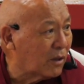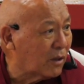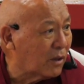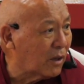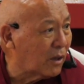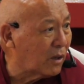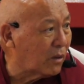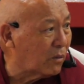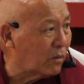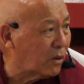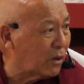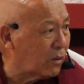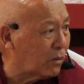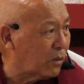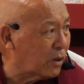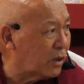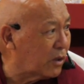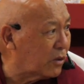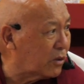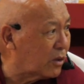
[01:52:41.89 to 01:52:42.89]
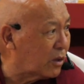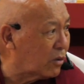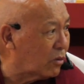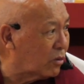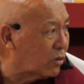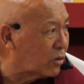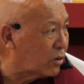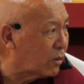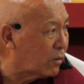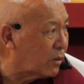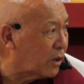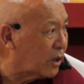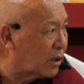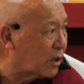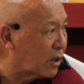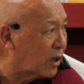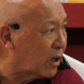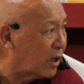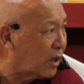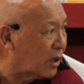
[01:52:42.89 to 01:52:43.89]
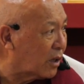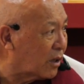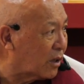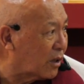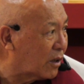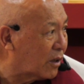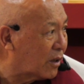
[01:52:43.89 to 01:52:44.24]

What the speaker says: And what is the use of that crying?